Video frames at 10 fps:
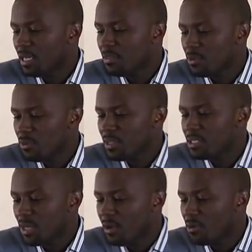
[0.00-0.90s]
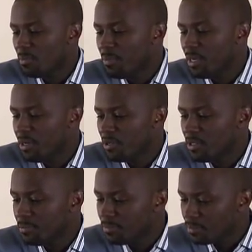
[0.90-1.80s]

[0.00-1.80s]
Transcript: through the trial period,